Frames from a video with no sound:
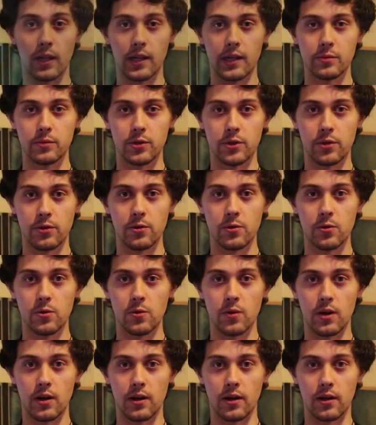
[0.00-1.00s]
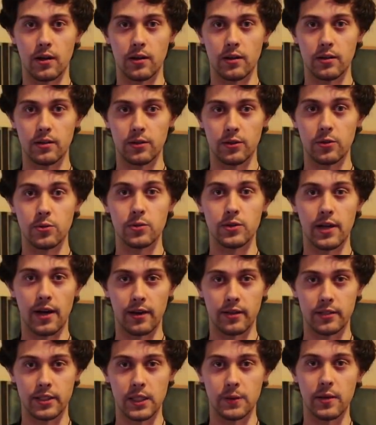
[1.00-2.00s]
clams do uh, use
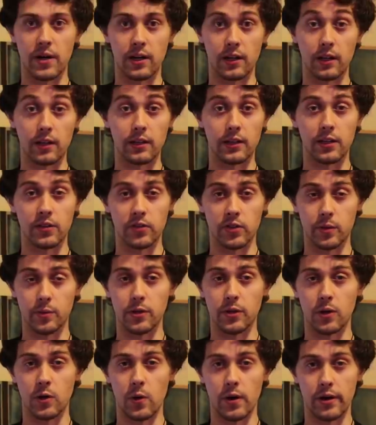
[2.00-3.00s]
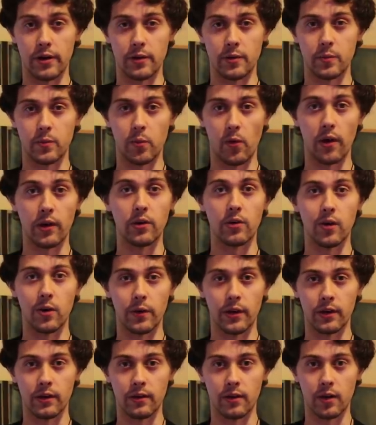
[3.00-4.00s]
calcium and alkalinity from your aquarium when
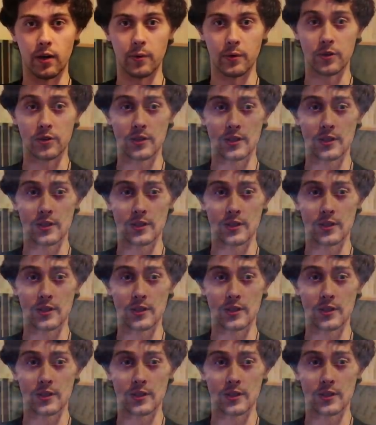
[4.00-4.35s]
growing. Um, you'll